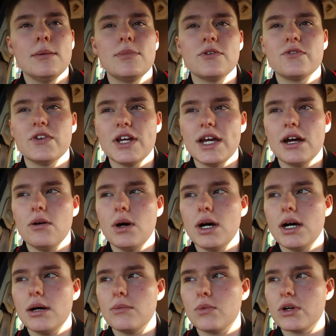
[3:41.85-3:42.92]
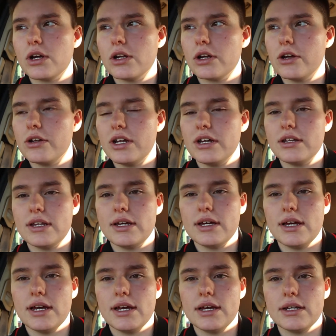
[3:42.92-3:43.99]
But for now, we're going to go down
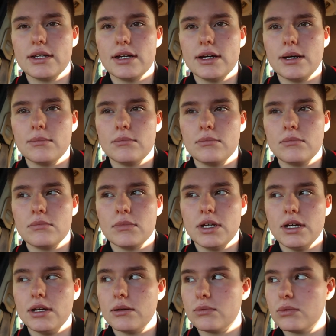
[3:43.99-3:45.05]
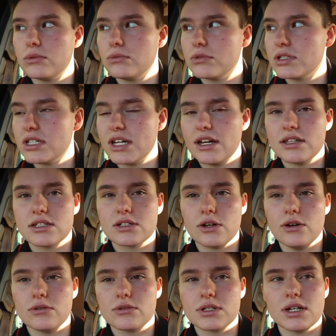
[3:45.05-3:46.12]
there, and yeah, we'll see how this
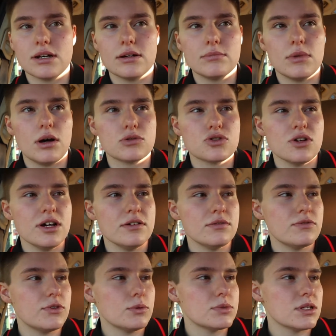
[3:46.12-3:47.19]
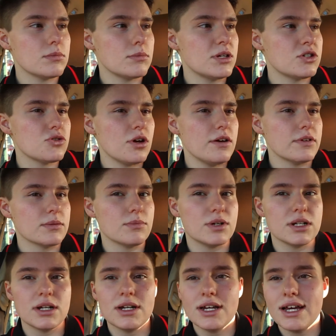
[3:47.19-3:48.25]
goes. I'll try and film some of me driving,
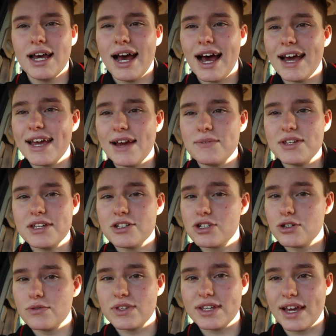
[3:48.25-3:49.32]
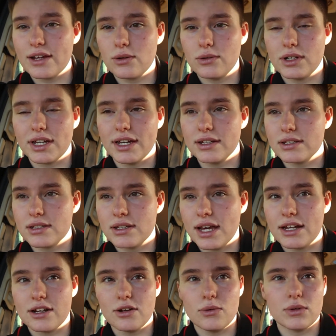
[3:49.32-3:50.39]
but I have the issue with the angle again,
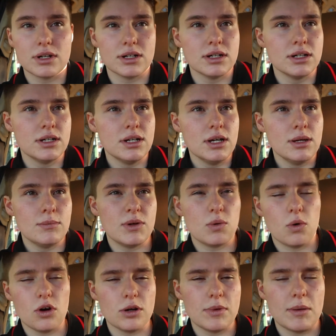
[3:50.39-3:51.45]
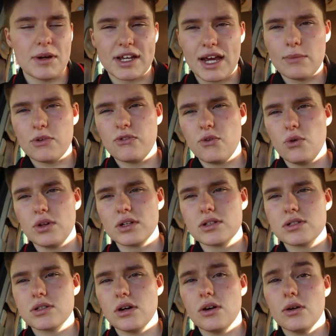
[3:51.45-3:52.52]
and I don't want to be worried about my camera falling.
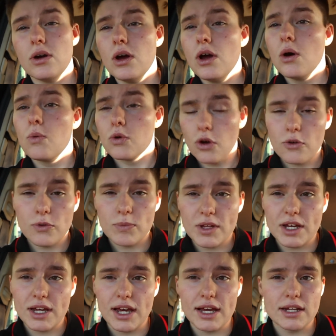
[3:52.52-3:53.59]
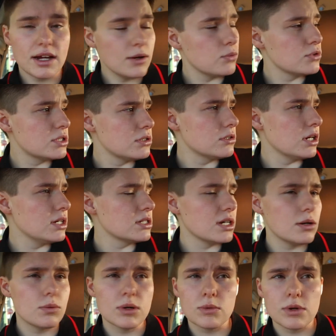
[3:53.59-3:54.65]
So we'll go from there, and I will see you guys
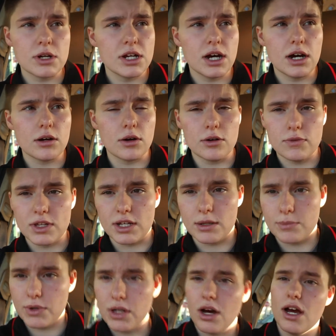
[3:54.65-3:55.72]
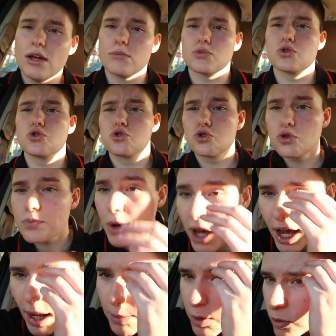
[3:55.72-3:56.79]
when we are over there. But I am super
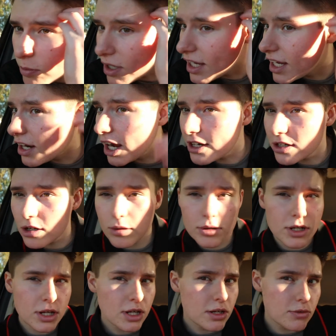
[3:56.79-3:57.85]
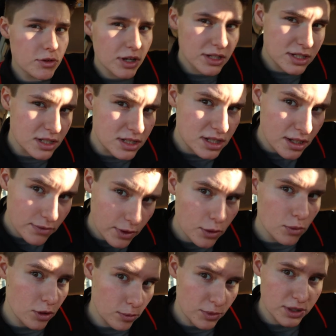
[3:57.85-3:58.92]
happy with my hair. I don't know if you guys can see it very
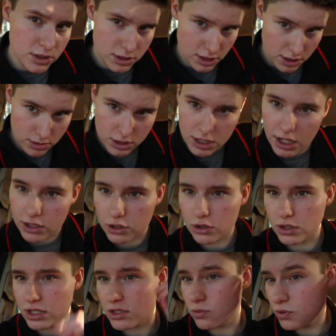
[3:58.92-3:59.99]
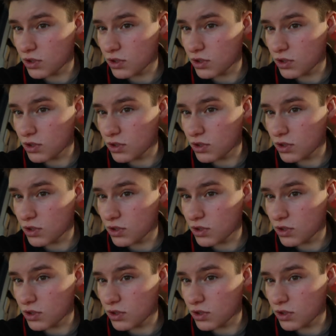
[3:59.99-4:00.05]
well, but it's kind of good. It's